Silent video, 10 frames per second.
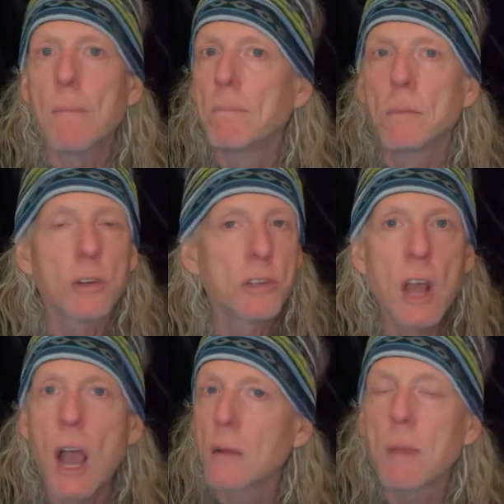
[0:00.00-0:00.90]
there's
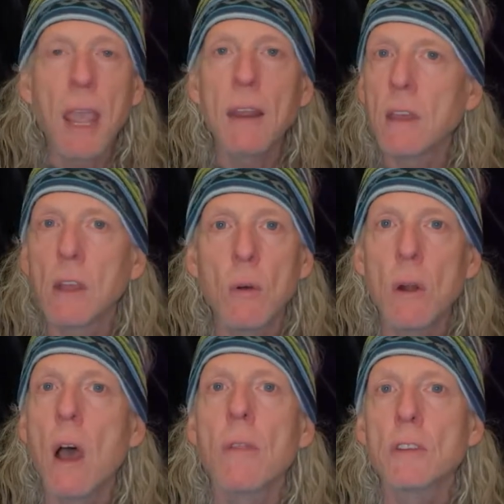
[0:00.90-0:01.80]
not going to be anything going
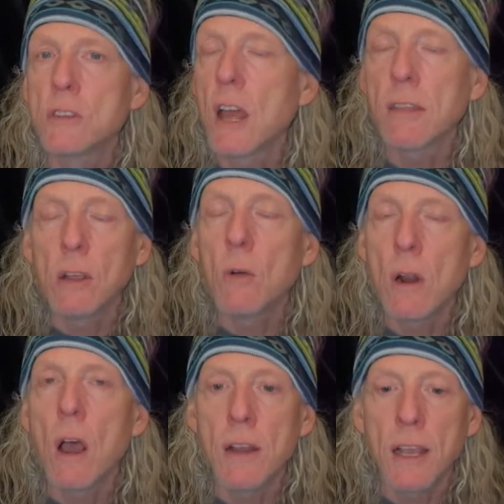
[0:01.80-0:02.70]
on. There's nothing going
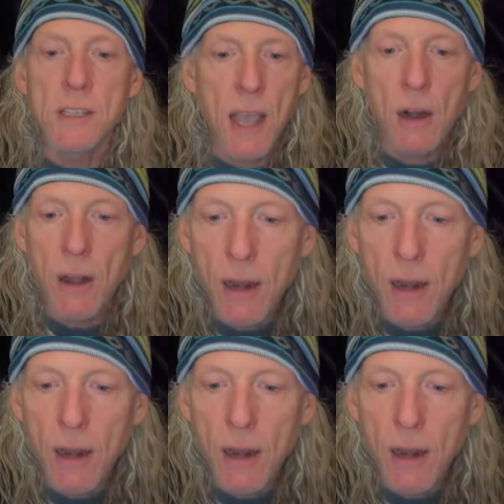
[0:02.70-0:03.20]
on next Saturday.